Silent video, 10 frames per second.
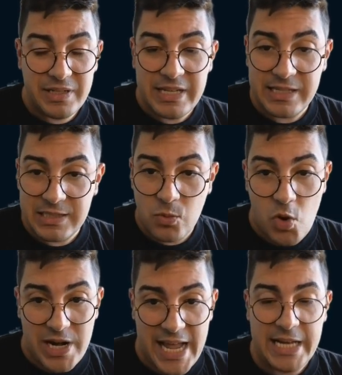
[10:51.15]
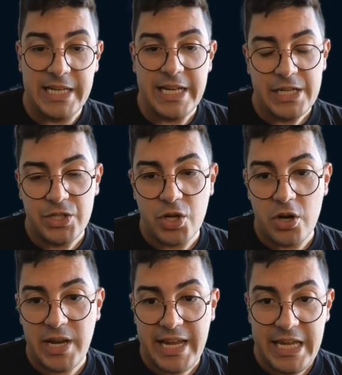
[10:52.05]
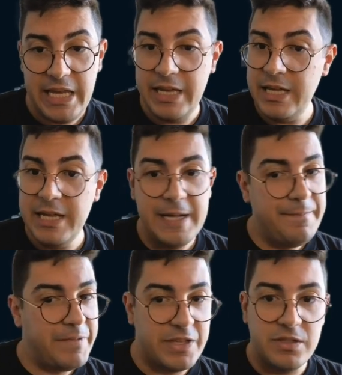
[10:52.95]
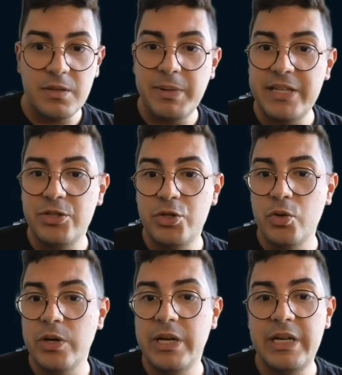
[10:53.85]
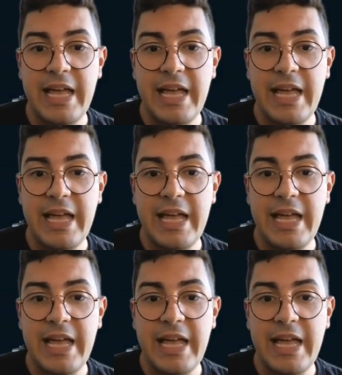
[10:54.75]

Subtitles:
that's the one ending in .e, this is a place to do it.